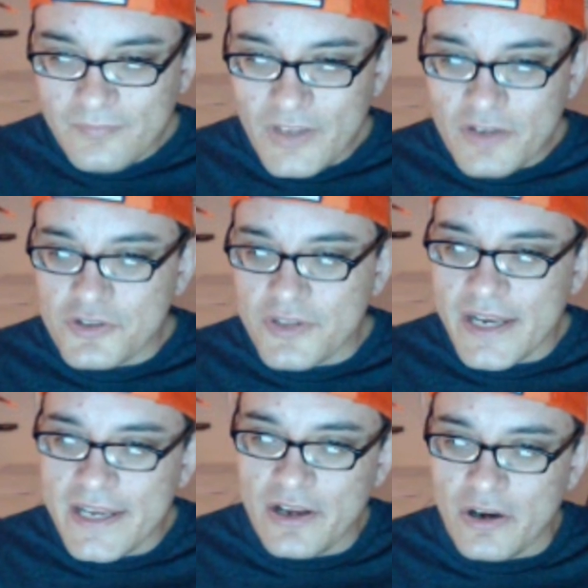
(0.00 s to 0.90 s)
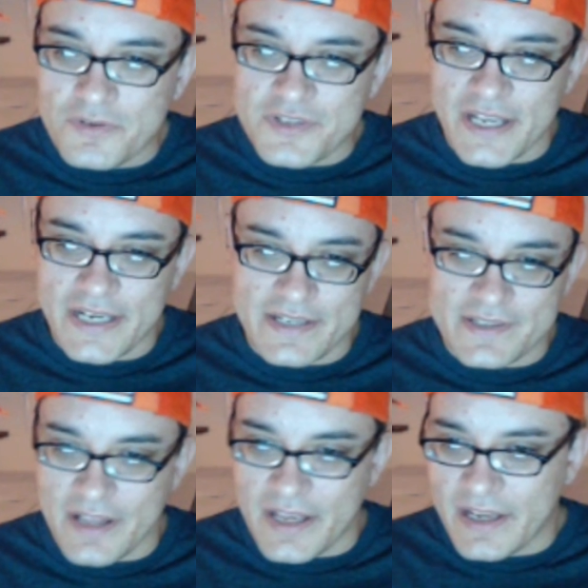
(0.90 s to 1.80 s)
So then he goes and
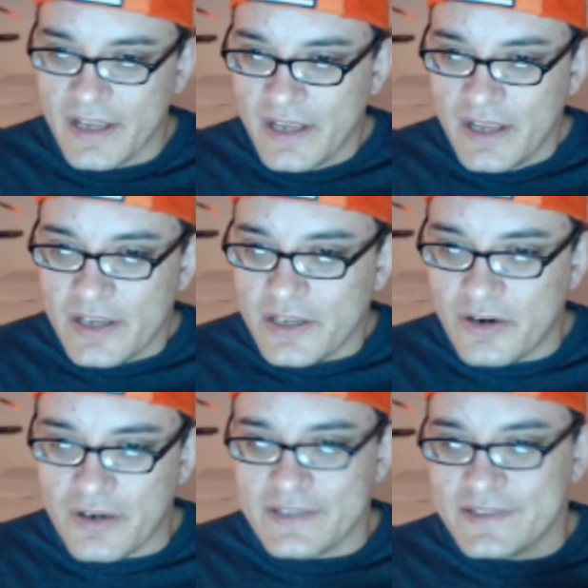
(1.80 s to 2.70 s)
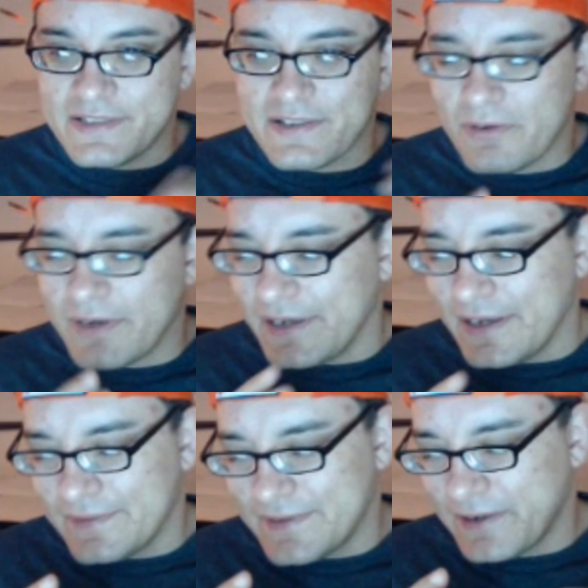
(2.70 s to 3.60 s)
he's like, you know, he's going
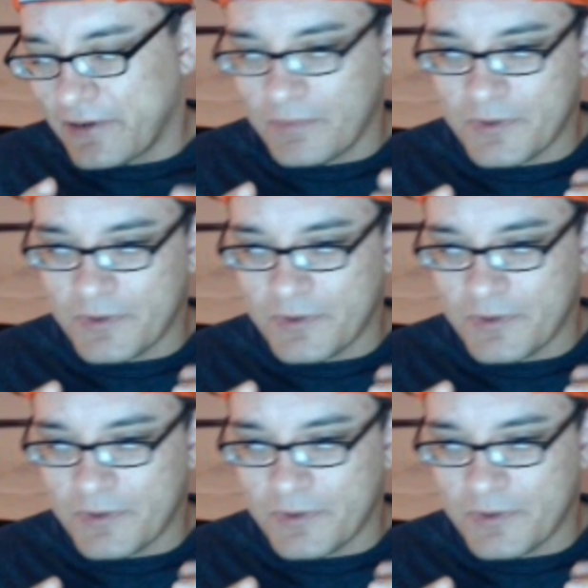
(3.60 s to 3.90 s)
and you know,